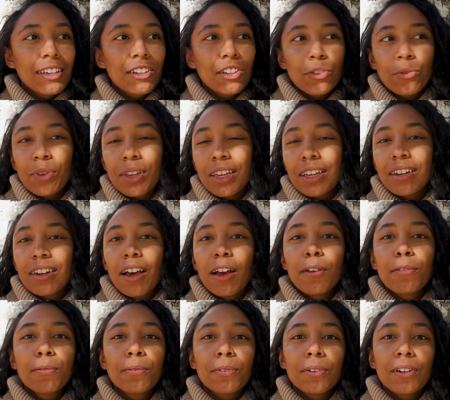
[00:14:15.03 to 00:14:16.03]
doing
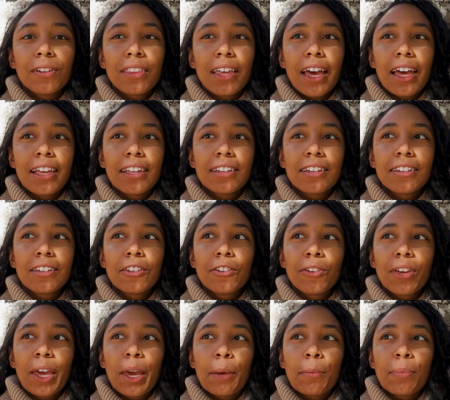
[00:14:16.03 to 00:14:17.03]
enough or that you
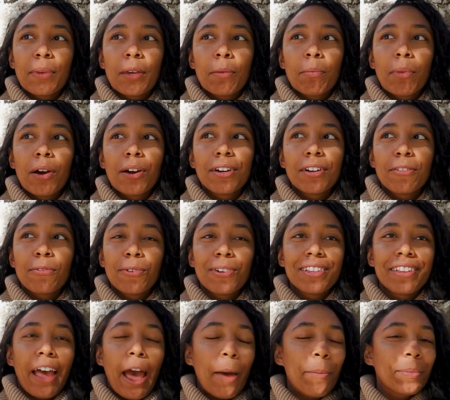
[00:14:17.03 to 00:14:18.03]
can't be a part of
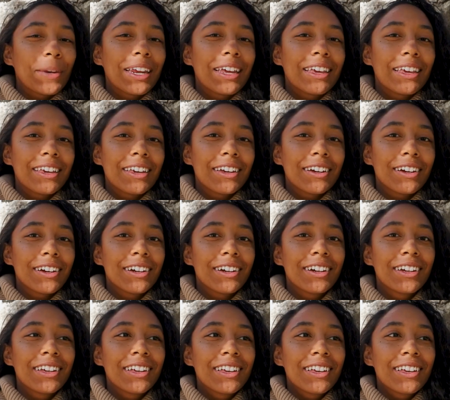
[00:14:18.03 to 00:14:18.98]
what's happening here.